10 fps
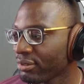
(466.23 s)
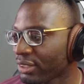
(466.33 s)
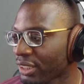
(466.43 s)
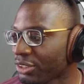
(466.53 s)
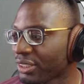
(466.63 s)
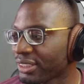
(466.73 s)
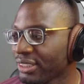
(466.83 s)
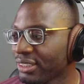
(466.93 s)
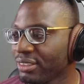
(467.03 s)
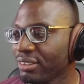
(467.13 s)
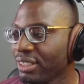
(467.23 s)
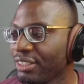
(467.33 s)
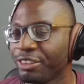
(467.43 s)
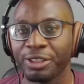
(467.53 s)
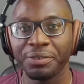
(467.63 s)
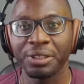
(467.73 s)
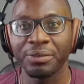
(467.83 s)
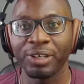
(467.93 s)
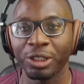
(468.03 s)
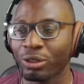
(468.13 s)
And you can see it retrieved the
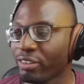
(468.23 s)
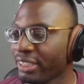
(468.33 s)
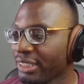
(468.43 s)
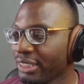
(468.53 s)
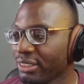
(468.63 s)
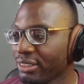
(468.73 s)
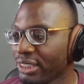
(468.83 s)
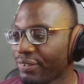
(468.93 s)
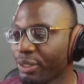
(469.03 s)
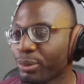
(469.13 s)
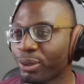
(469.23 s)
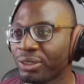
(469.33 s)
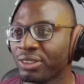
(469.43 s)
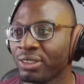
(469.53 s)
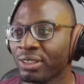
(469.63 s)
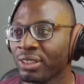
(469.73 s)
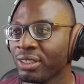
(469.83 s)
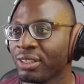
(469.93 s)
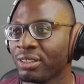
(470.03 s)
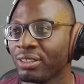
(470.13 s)
value correctly, David Pods.
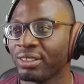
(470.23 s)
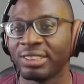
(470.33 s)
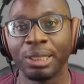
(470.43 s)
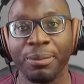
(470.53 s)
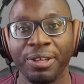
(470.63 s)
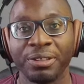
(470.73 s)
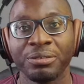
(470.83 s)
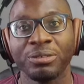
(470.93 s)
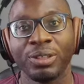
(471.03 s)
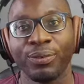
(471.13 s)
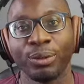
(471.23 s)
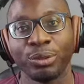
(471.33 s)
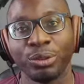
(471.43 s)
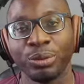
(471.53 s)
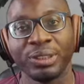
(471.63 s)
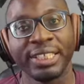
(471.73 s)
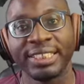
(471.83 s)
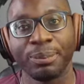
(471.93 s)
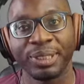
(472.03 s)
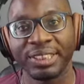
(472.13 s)
The same thing if you want to do with A
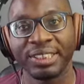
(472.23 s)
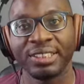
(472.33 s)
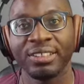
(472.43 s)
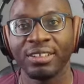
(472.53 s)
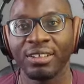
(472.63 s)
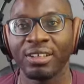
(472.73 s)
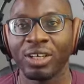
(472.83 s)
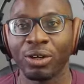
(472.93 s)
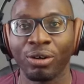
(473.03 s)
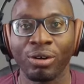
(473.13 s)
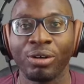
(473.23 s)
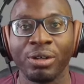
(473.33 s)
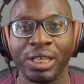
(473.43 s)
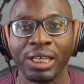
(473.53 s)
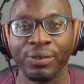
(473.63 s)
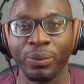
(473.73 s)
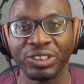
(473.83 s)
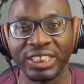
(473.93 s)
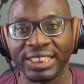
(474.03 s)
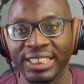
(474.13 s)
C P T or even with
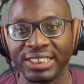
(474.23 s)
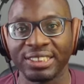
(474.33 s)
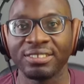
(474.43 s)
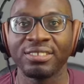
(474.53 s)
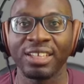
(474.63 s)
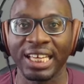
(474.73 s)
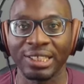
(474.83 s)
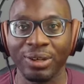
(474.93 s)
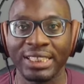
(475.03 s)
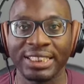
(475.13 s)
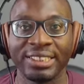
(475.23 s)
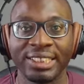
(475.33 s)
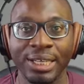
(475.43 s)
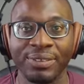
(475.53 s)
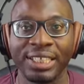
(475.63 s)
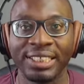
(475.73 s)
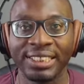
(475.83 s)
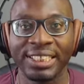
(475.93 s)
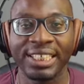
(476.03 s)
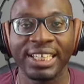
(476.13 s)
Jet Engine, as long as they save their
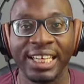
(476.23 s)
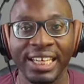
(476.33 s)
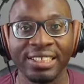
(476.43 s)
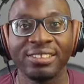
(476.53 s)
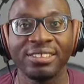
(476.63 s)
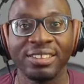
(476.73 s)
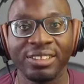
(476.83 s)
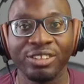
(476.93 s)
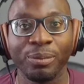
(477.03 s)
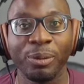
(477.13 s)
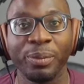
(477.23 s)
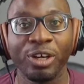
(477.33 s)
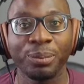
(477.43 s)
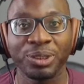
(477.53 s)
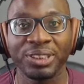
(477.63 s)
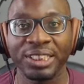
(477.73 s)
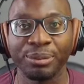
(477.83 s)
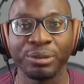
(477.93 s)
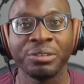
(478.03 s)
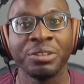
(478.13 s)
data in the W P options
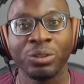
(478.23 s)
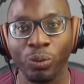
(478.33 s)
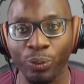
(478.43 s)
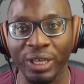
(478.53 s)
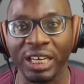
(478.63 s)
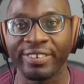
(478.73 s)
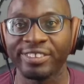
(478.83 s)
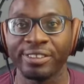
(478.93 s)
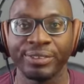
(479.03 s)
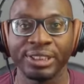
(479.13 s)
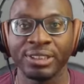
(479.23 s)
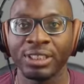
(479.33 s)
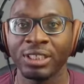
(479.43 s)
table, we can retrieve it.